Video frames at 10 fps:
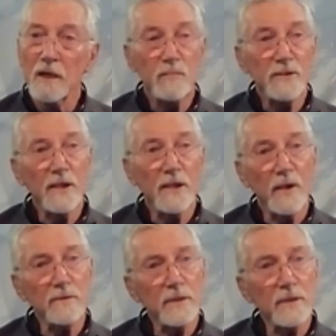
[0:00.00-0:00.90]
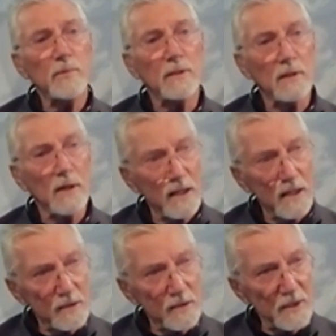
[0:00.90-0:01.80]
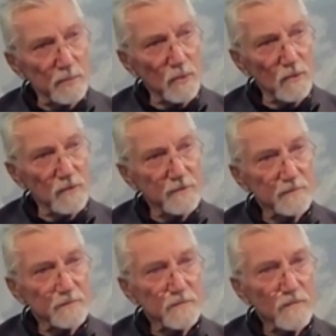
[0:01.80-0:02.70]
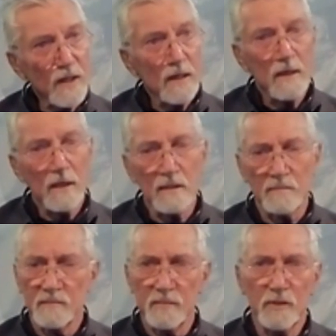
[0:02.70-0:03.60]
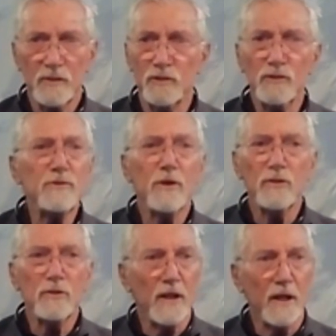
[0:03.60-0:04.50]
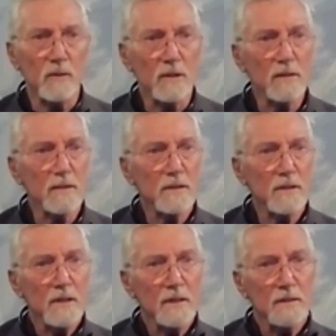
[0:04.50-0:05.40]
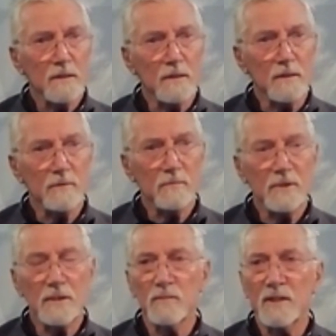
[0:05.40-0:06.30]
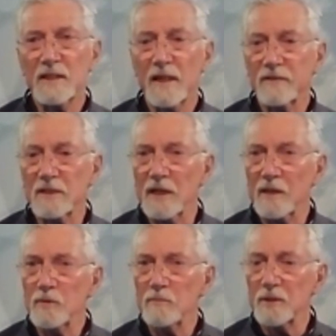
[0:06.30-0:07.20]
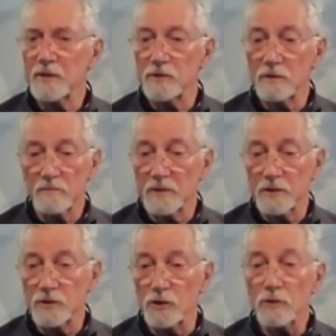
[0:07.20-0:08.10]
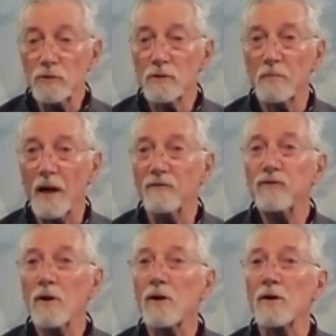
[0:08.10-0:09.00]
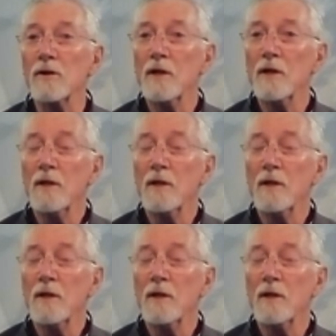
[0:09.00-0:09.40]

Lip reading: But they rounded up a lot of people. You know who they were. We don't really have to name them, but the Jews by far